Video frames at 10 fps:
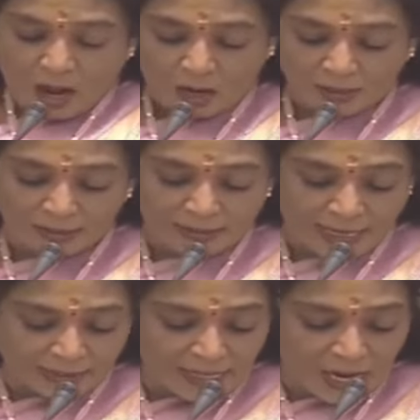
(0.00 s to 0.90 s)
hawker
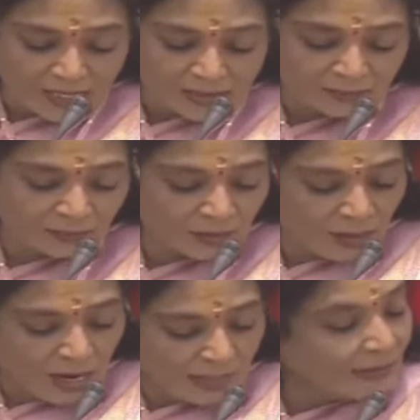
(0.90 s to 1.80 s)
areas,
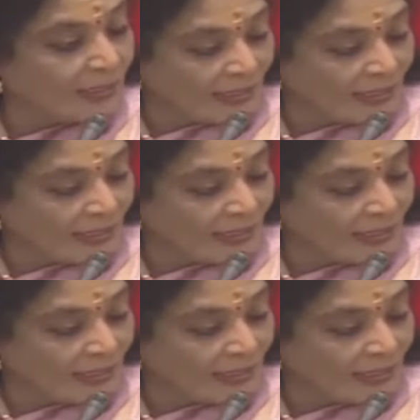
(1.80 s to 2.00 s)
and